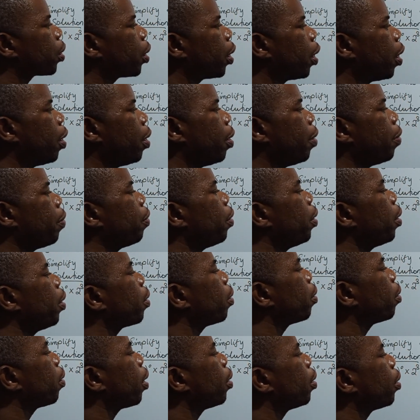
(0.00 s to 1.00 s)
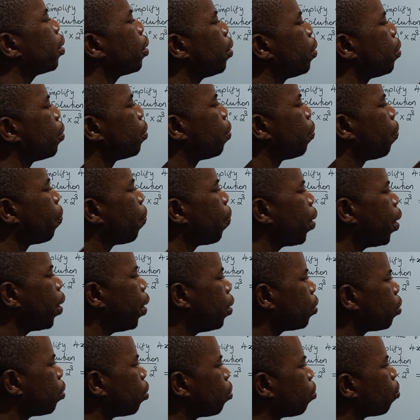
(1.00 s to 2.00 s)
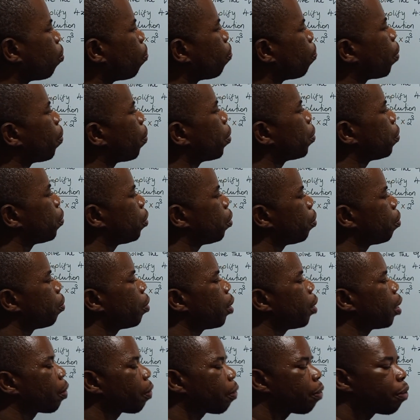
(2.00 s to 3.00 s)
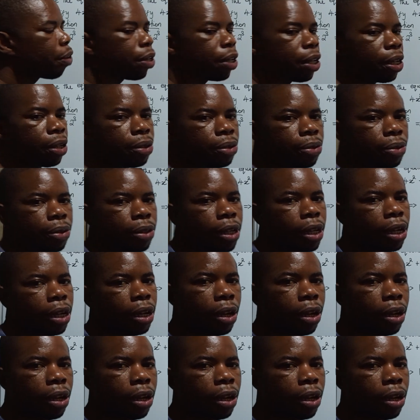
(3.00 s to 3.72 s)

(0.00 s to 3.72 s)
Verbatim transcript: anything that is raised to power 0, according to the